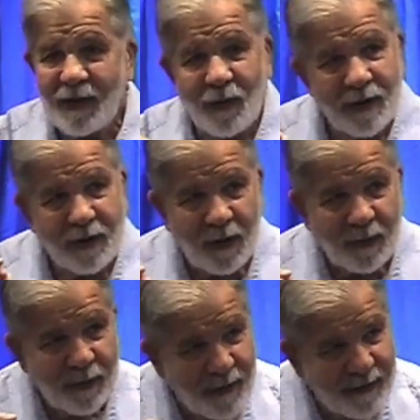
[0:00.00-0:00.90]
you
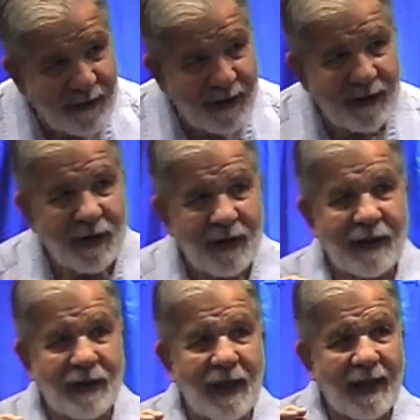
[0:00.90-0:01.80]
interpret Revelation
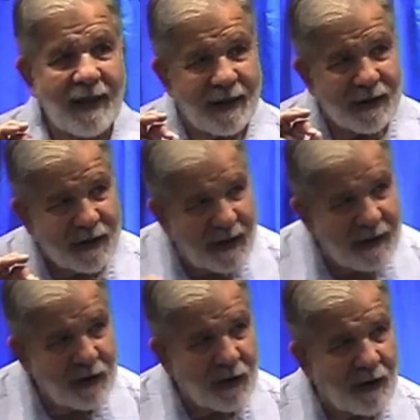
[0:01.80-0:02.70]
is not an
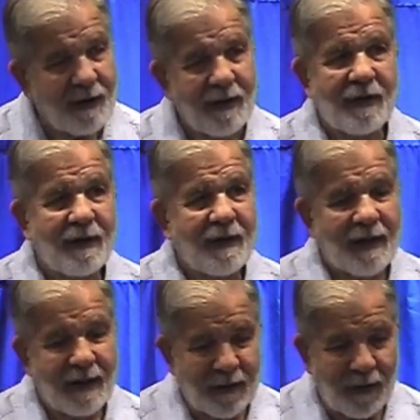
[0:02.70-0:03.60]
essential
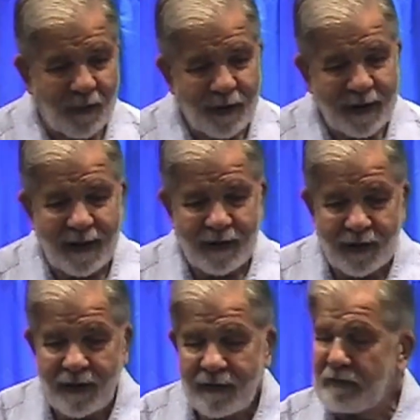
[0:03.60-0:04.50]

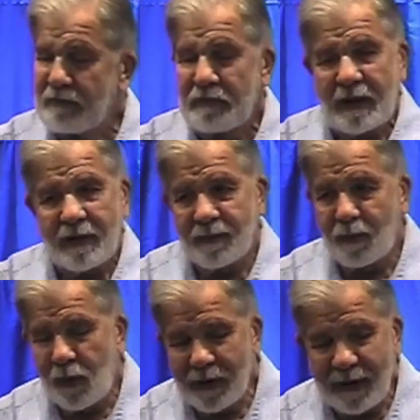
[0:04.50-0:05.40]
interpretation. There are
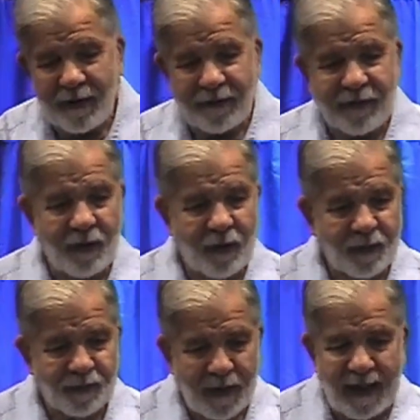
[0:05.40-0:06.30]
more than a few,
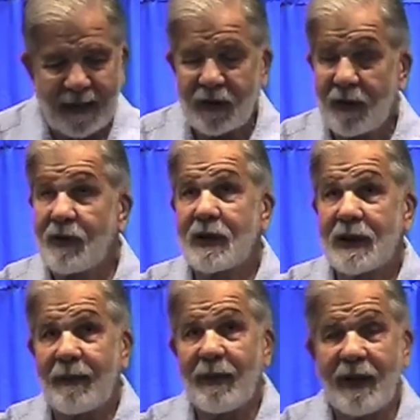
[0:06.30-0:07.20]
and I showed you
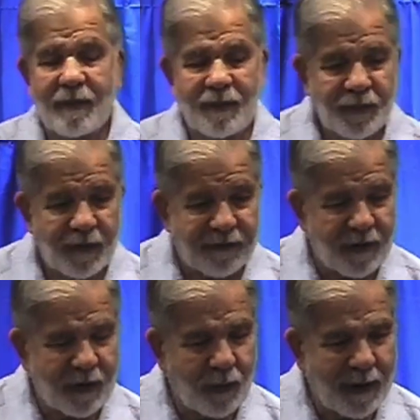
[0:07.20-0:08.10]
some of them the
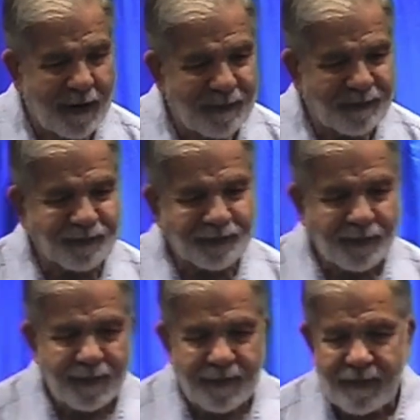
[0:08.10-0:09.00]
first week,
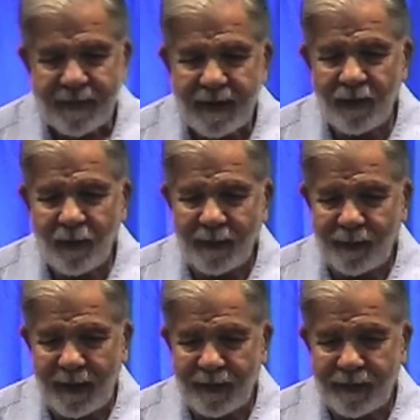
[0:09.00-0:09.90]
the way
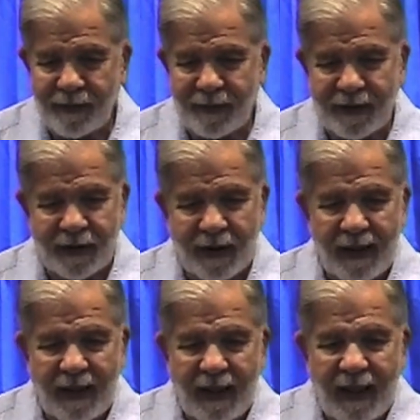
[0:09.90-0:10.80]
people do this.
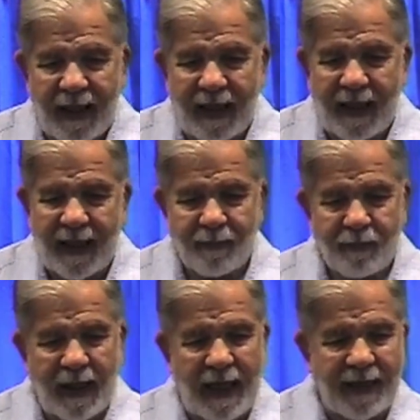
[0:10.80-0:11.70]

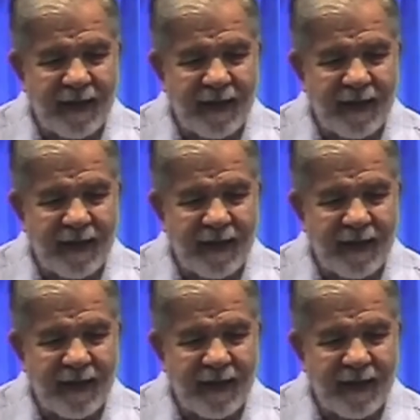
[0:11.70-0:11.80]
I